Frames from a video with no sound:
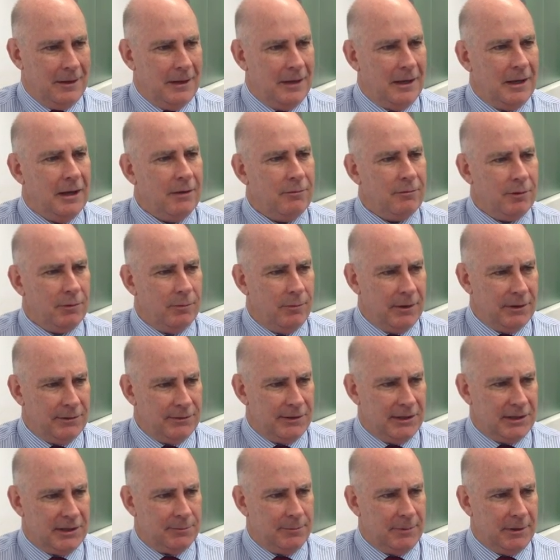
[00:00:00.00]
Everyone's
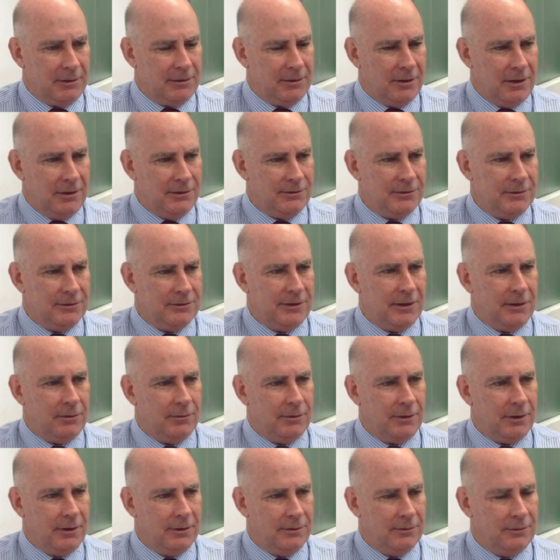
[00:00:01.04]
expectation is that'll
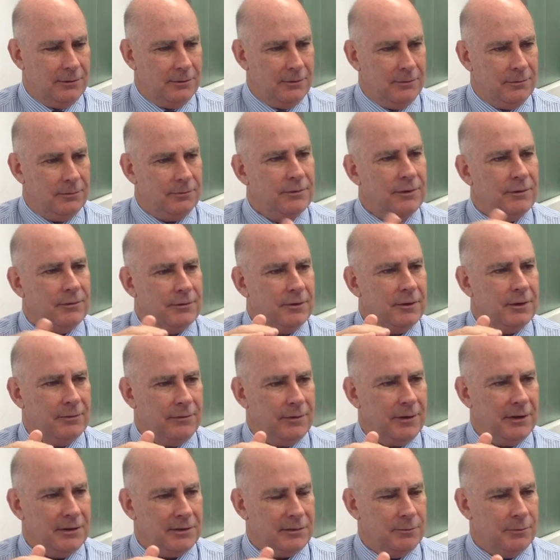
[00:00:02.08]
go to 15,000
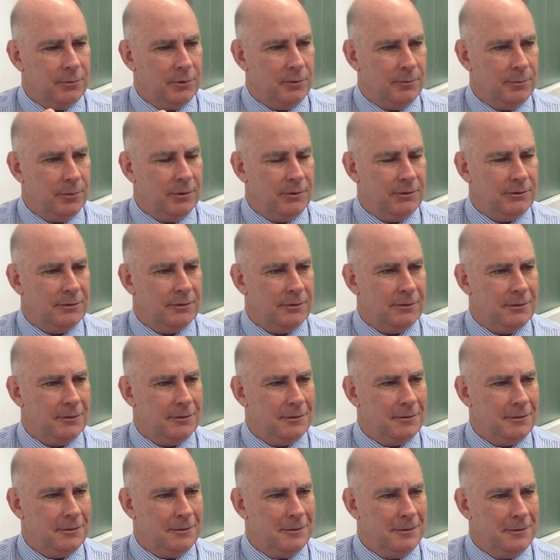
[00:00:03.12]
per person.
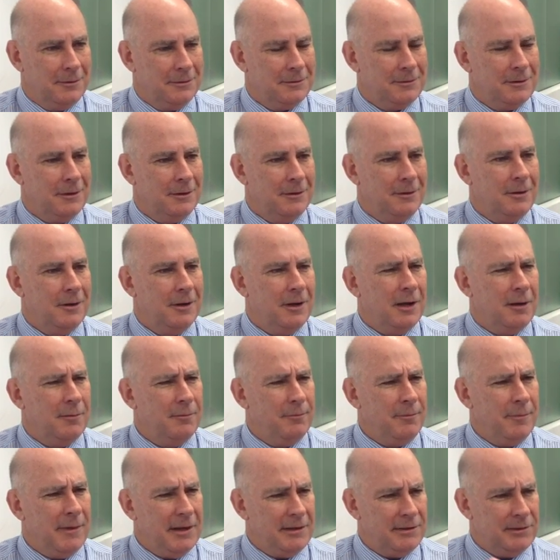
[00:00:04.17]
So a
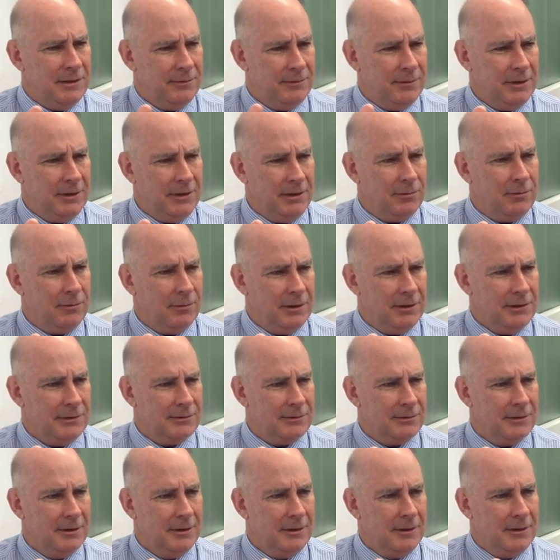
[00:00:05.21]
massive increase
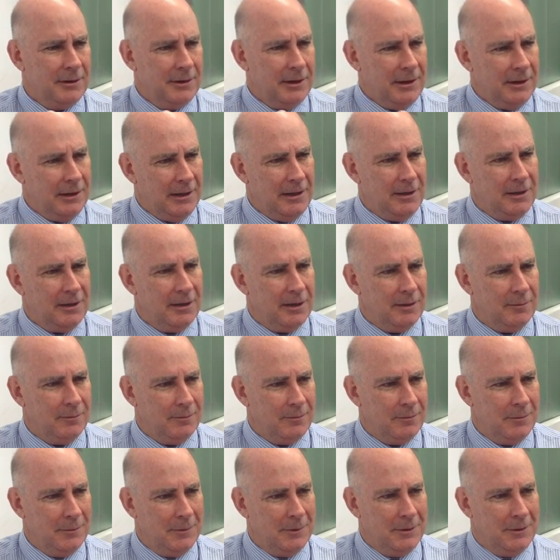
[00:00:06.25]
in income
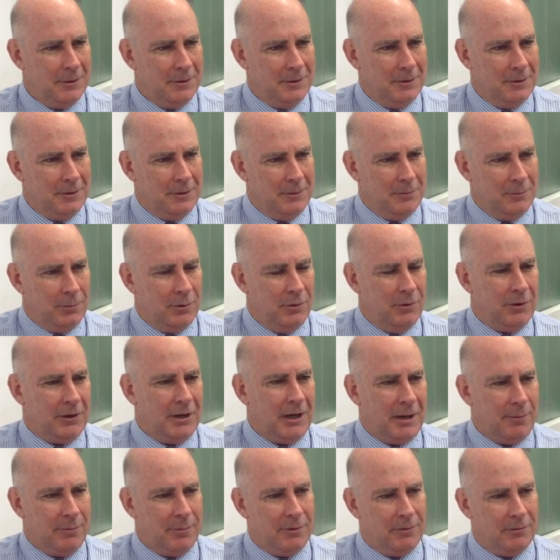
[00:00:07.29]
per
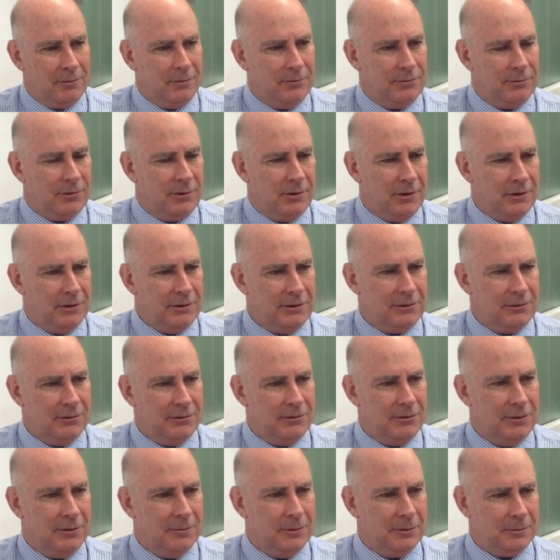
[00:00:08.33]
capita of Chinese
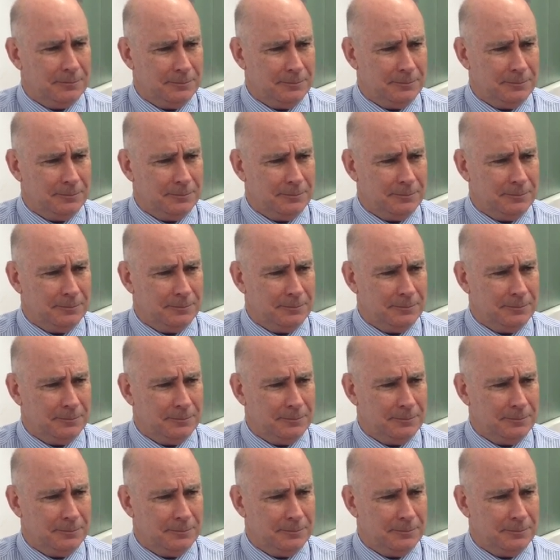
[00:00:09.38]
consumer.